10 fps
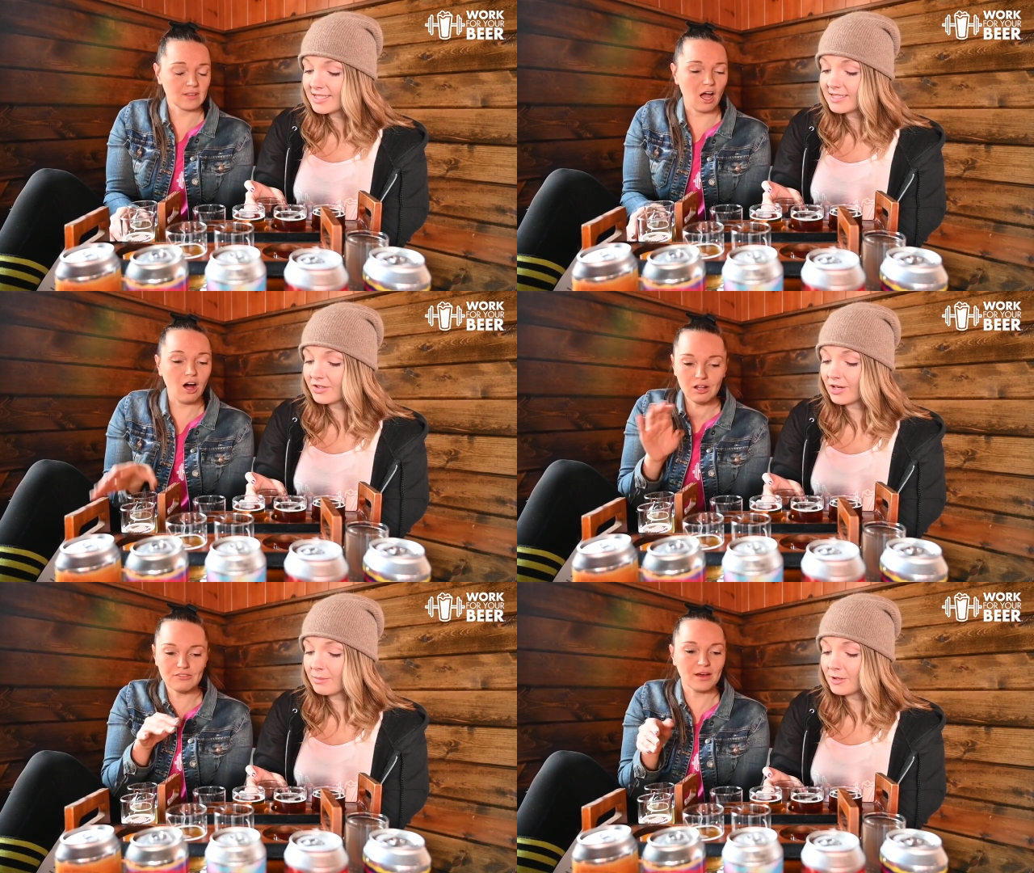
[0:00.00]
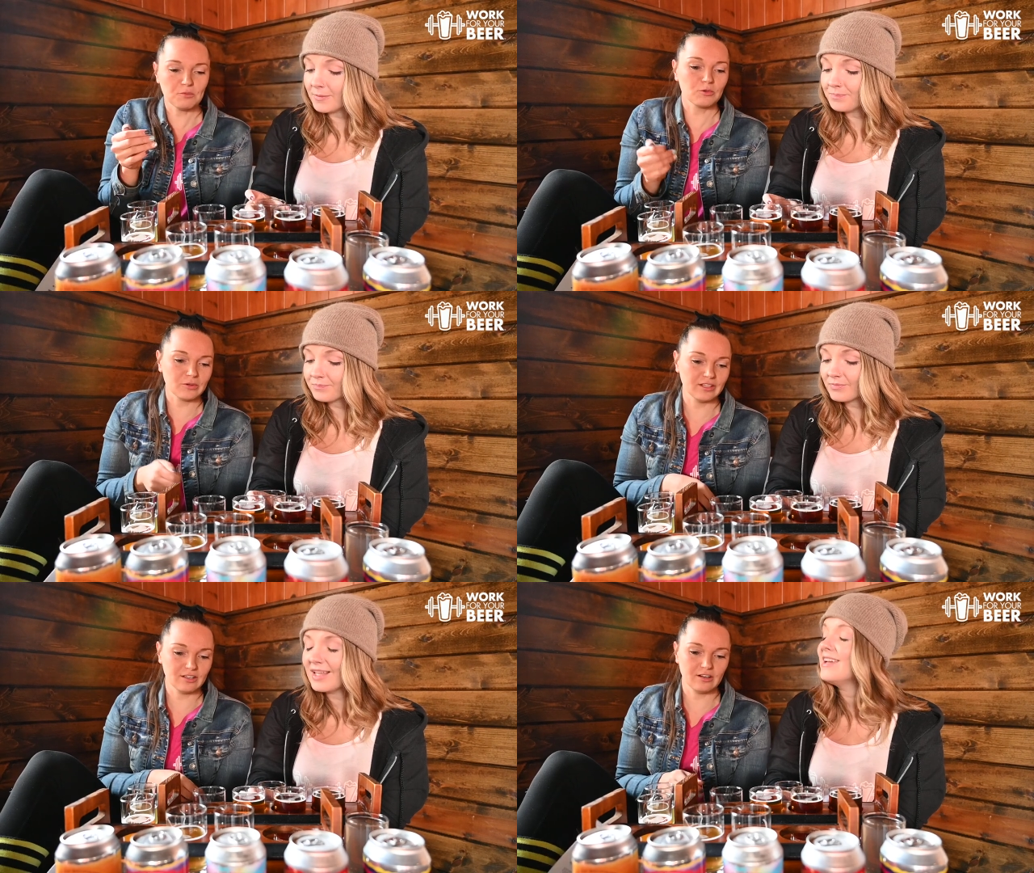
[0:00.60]
Speaker 1: this is. All of them were
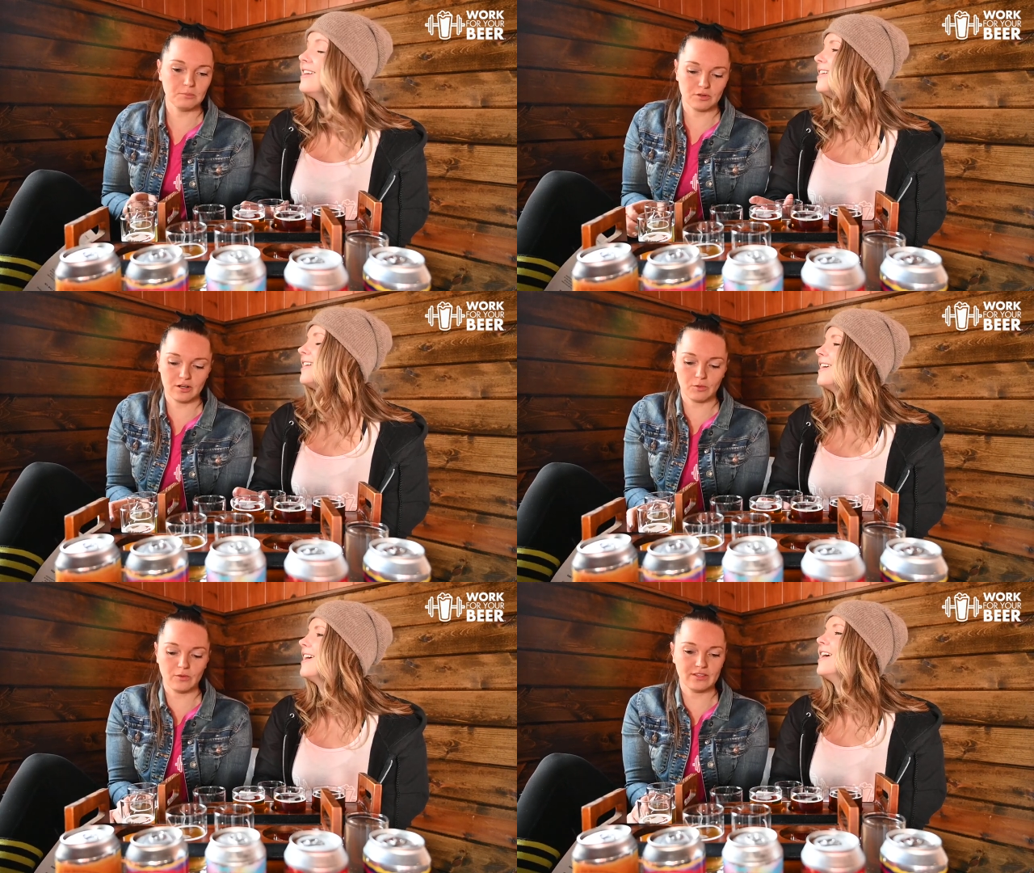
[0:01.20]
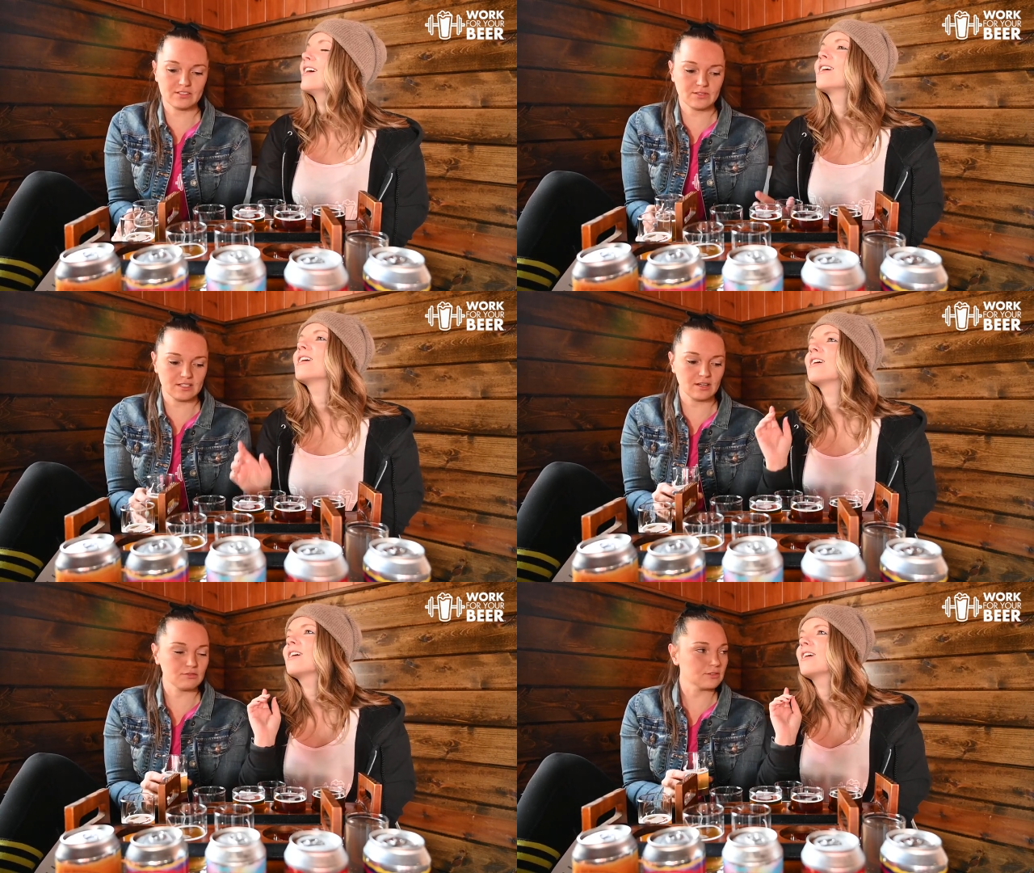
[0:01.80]
really good on board number one. This is
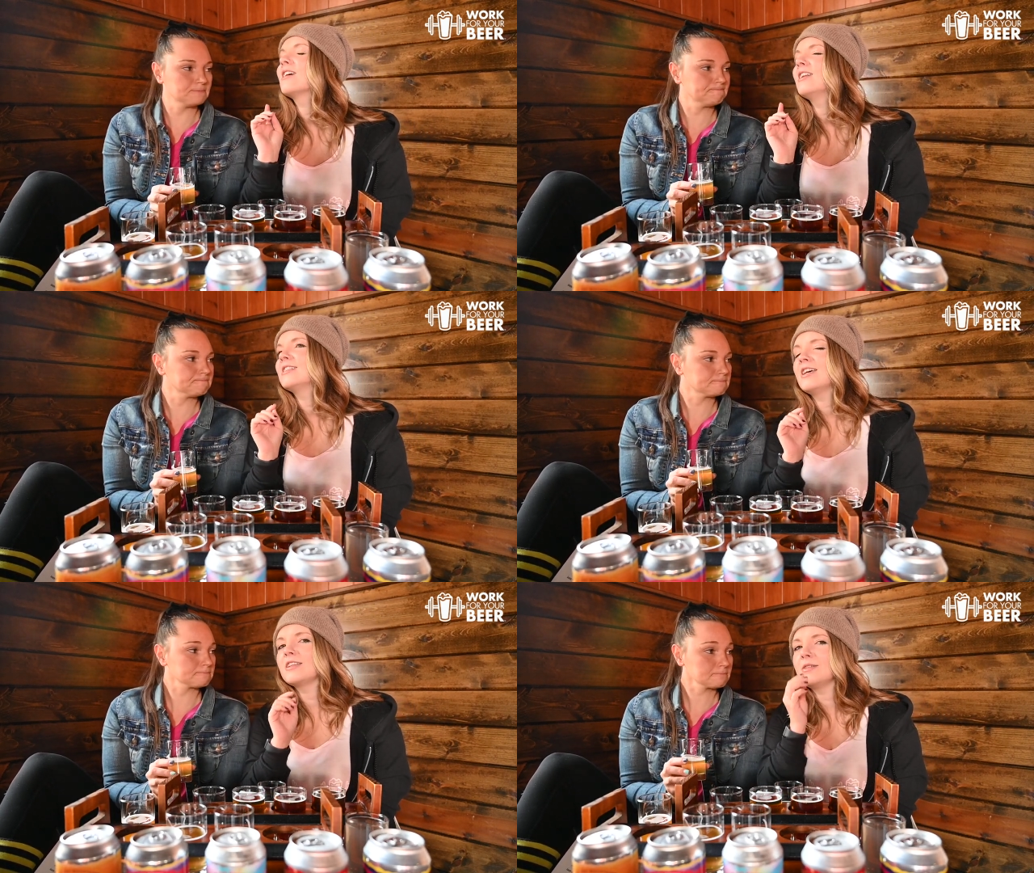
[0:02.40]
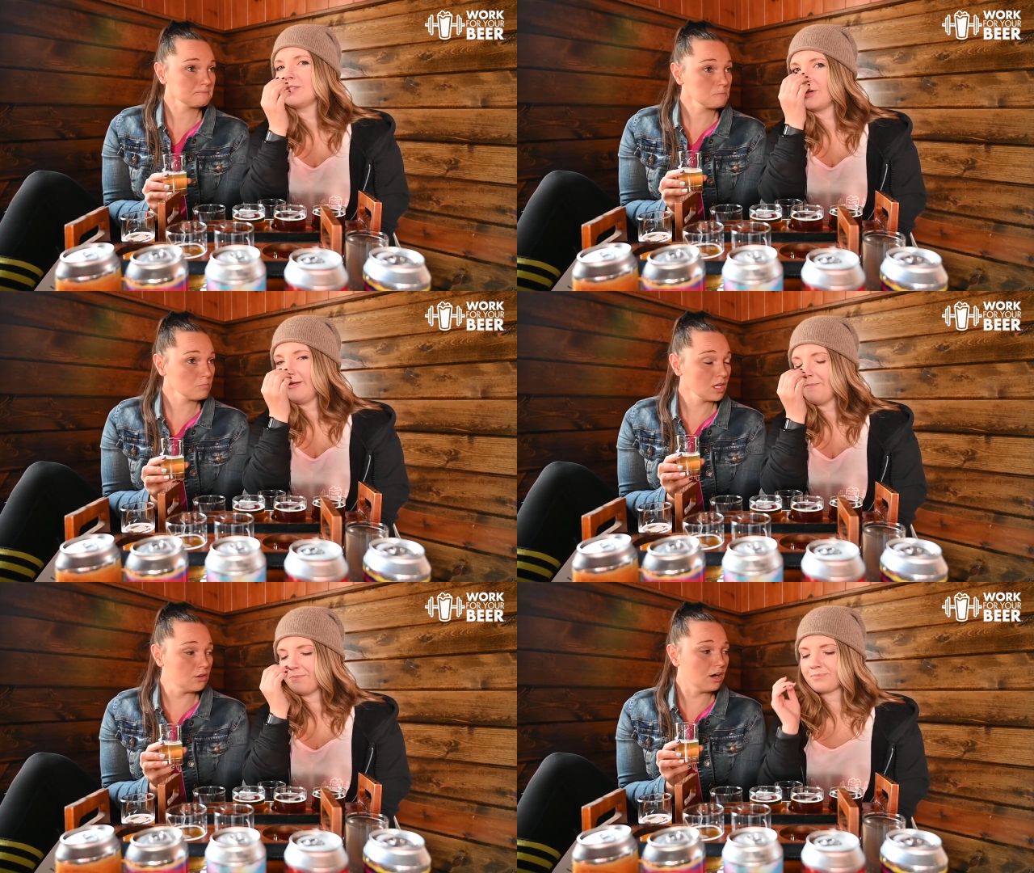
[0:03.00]
a tough one.
Speaker 2: Can I tell you a story?
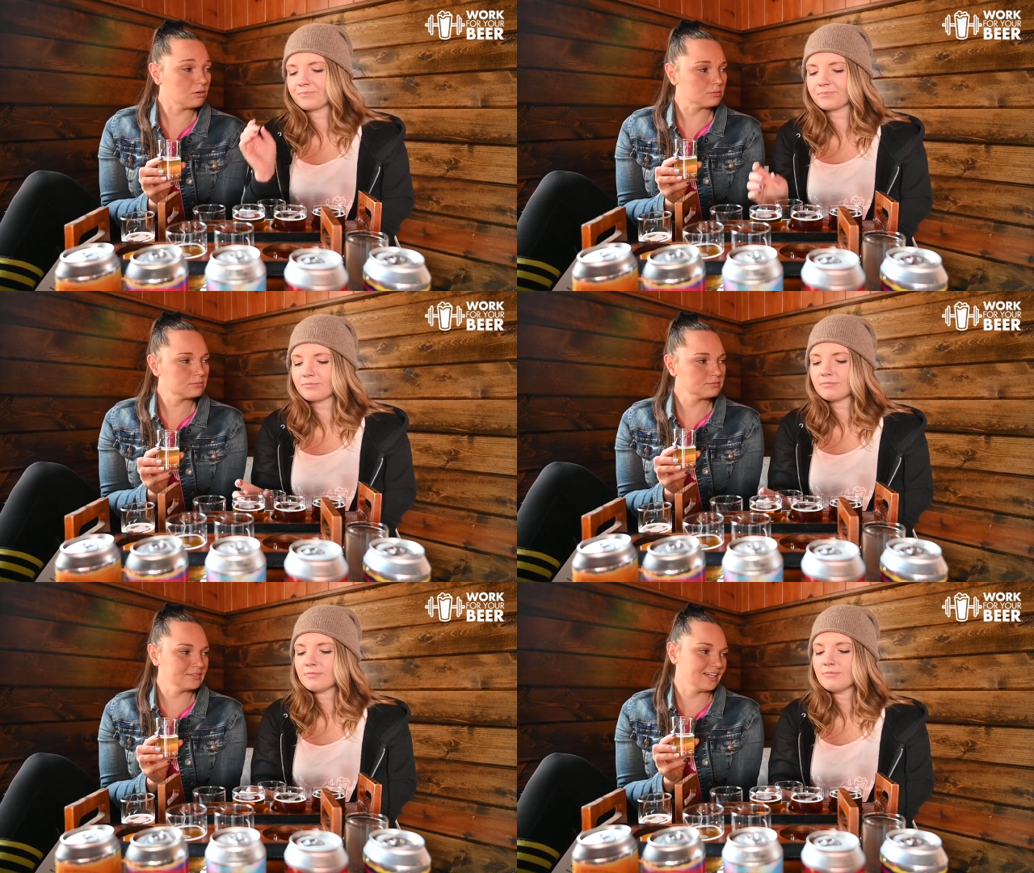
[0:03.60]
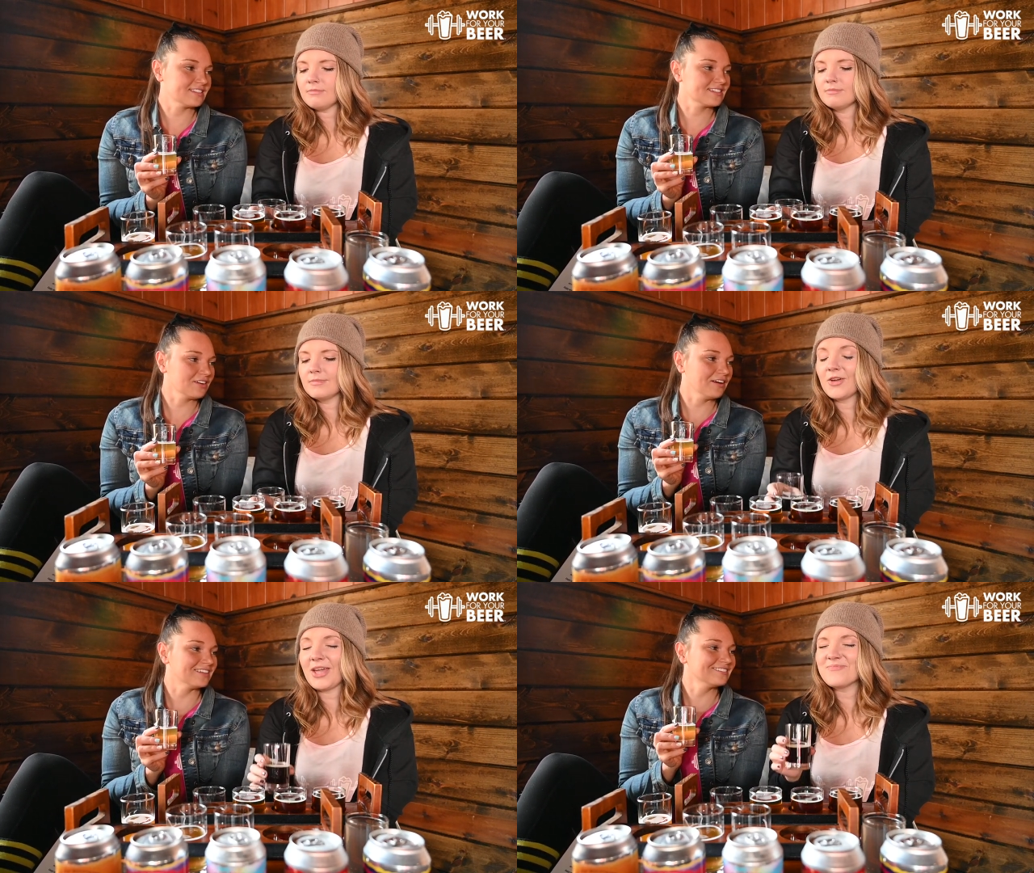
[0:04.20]
Speaker 1: No. Yes,
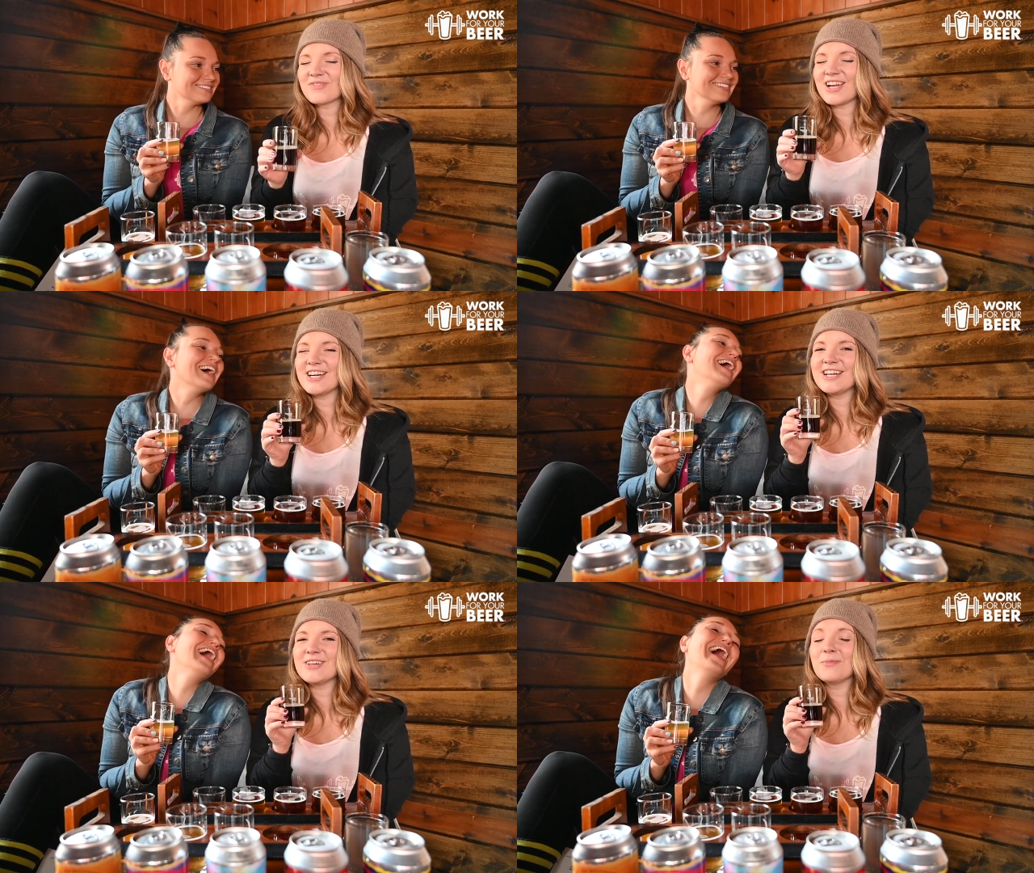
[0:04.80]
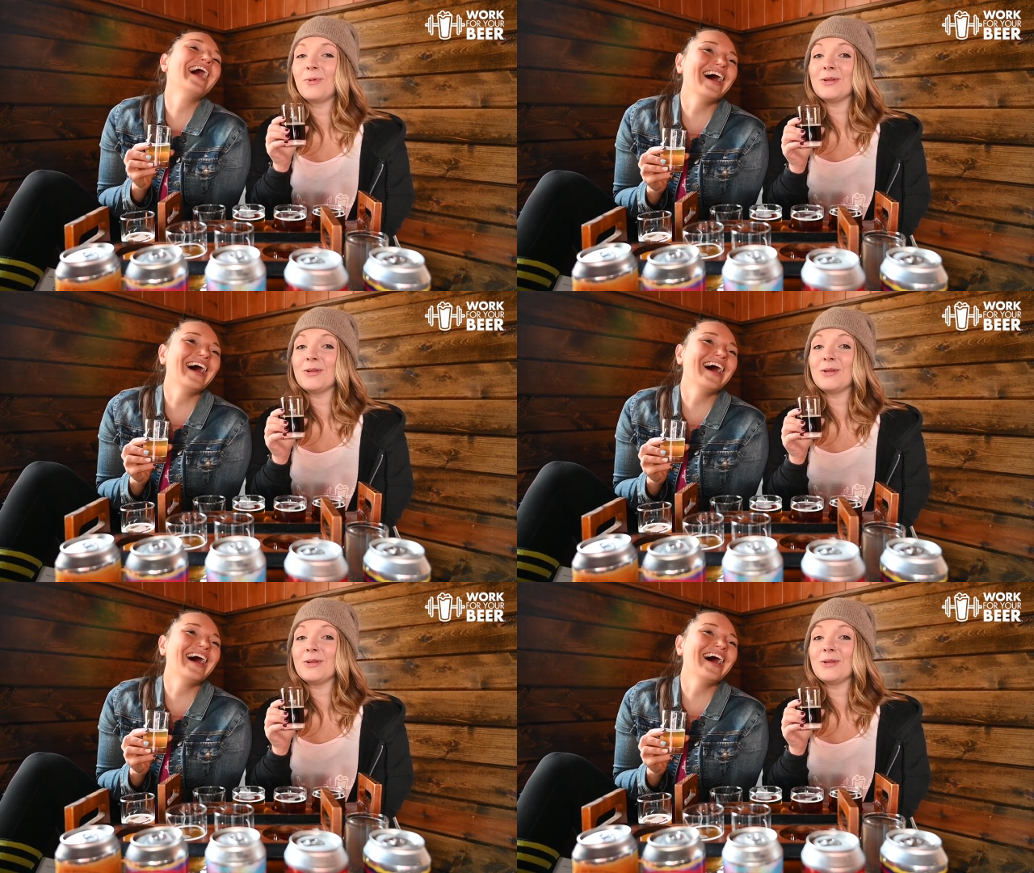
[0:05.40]
go ahead.
Speaker 2: Uh,